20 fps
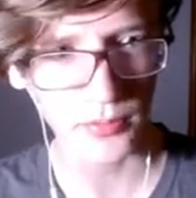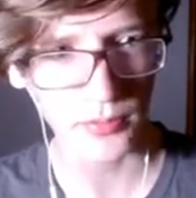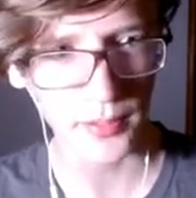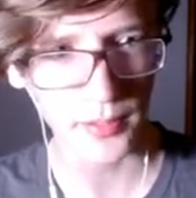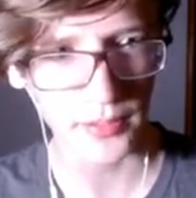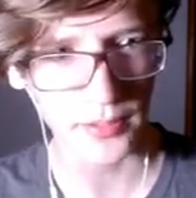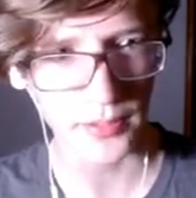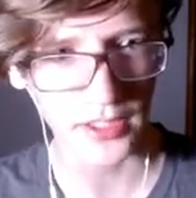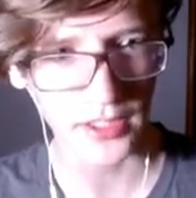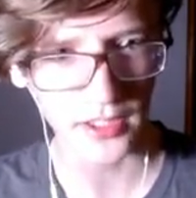be
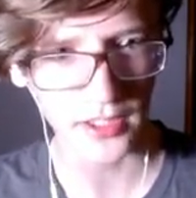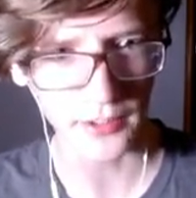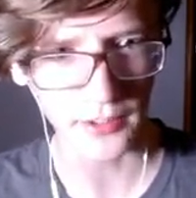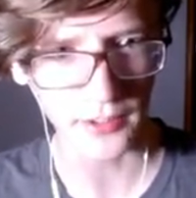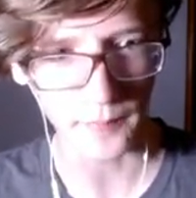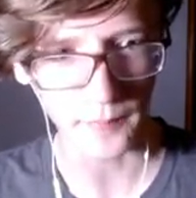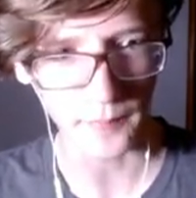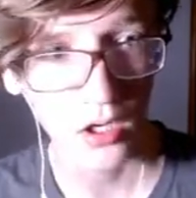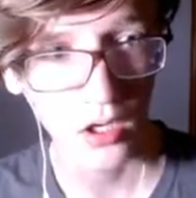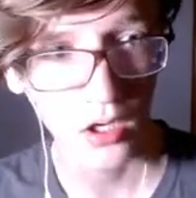able to kill
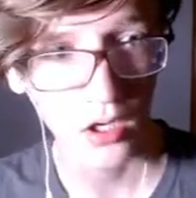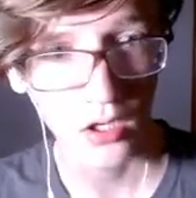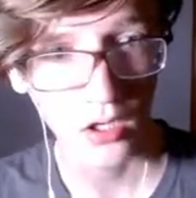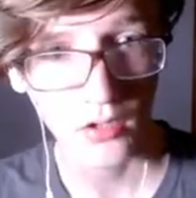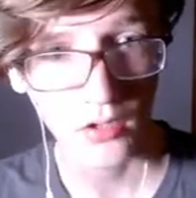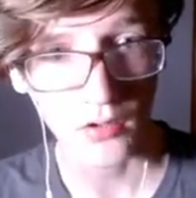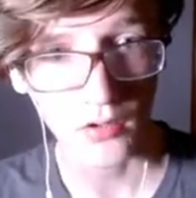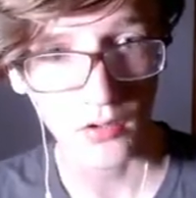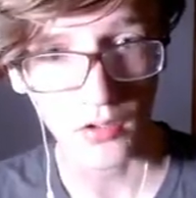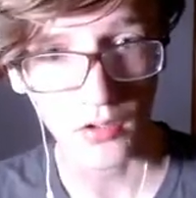him.
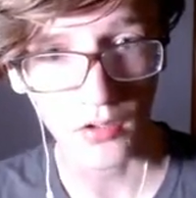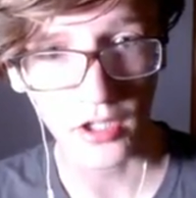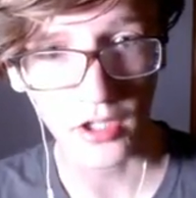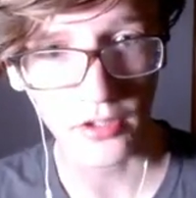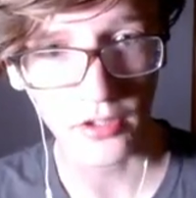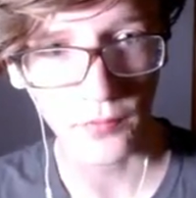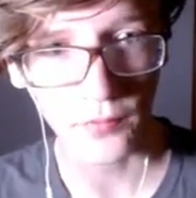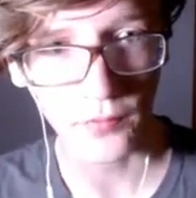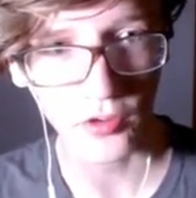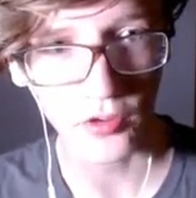You know, all kinds
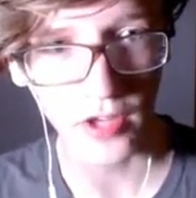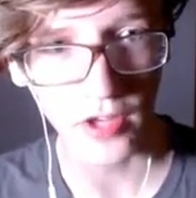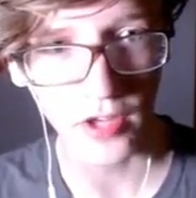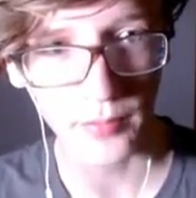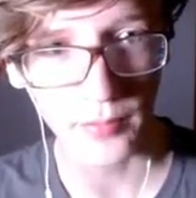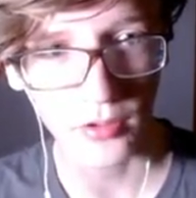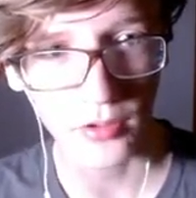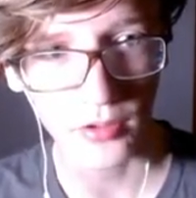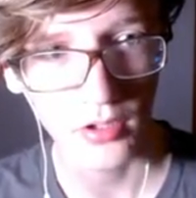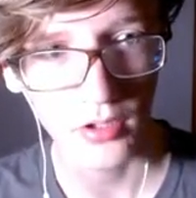of
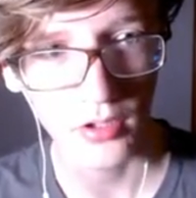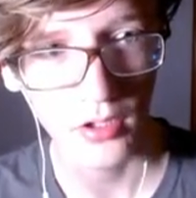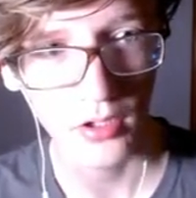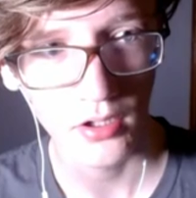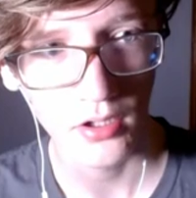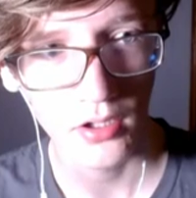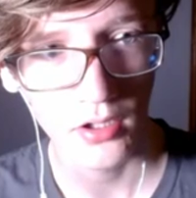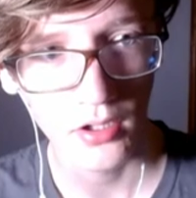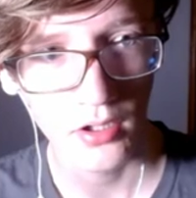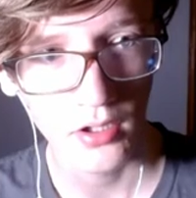footsteps.
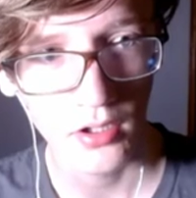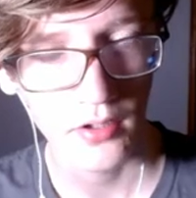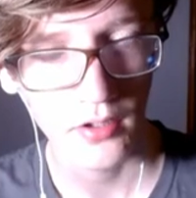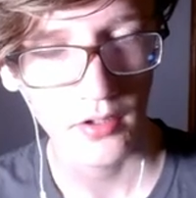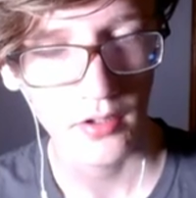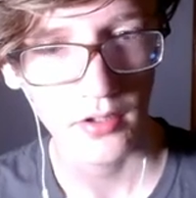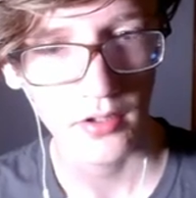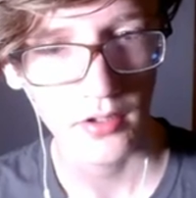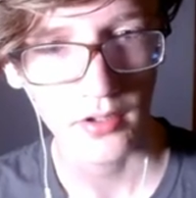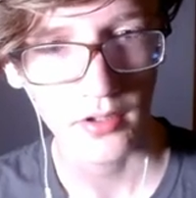
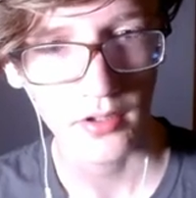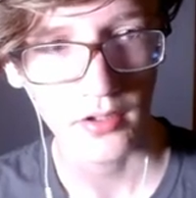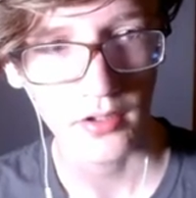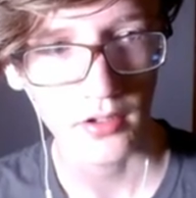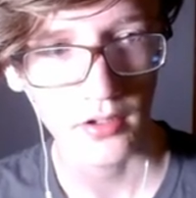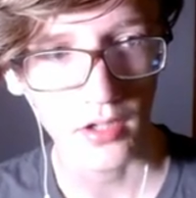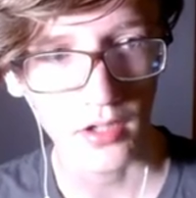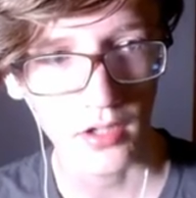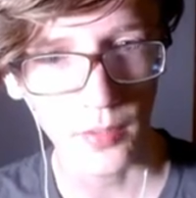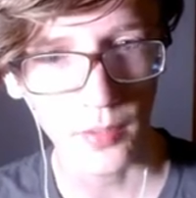
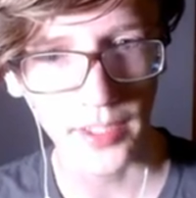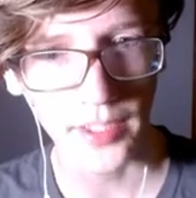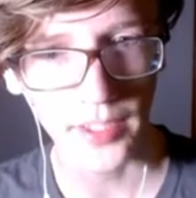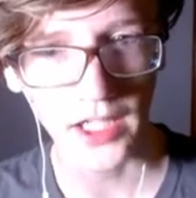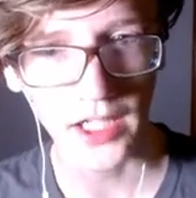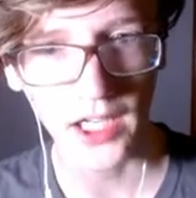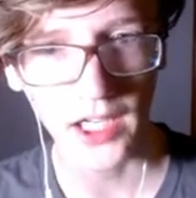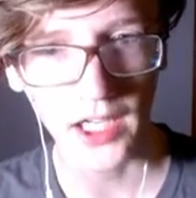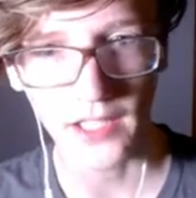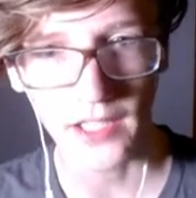Oh my
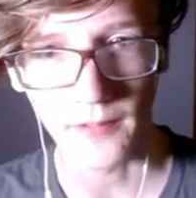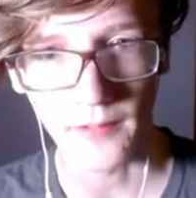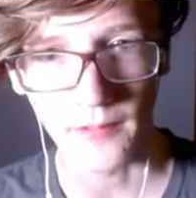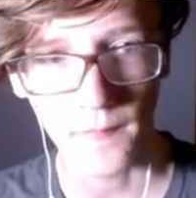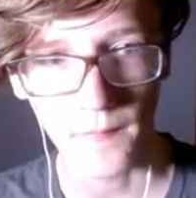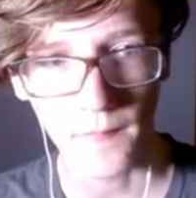god.